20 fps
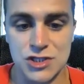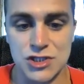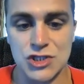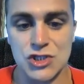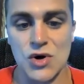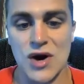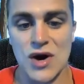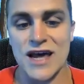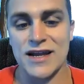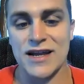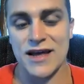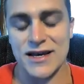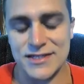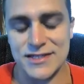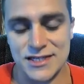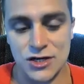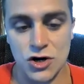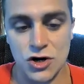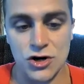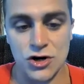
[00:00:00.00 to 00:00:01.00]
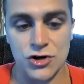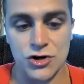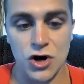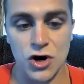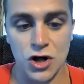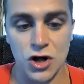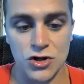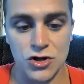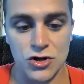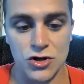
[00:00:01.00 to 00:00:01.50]
so eighteen hundred
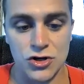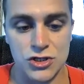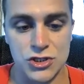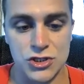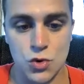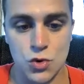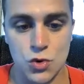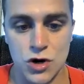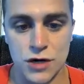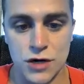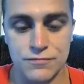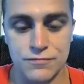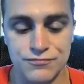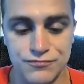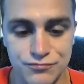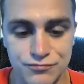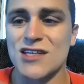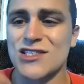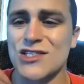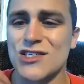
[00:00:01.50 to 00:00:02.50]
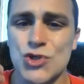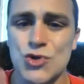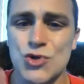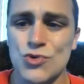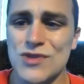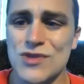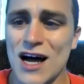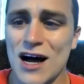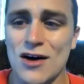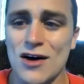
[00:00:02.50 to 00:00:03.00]
dollars or uh, so
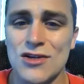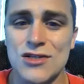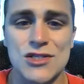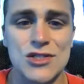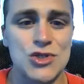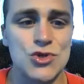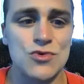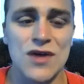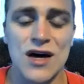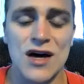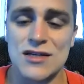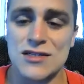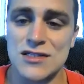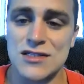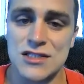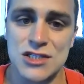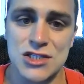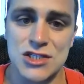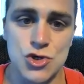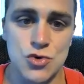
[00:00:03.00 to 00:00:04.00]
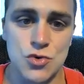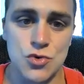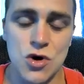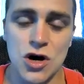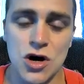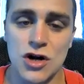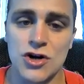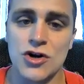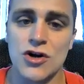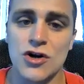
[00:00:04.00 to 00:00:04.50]
two thousand dollars, two thousand two
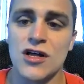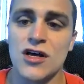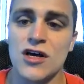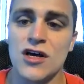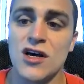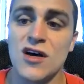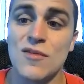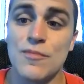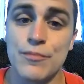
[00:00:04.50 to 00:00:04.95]
hundred dollars.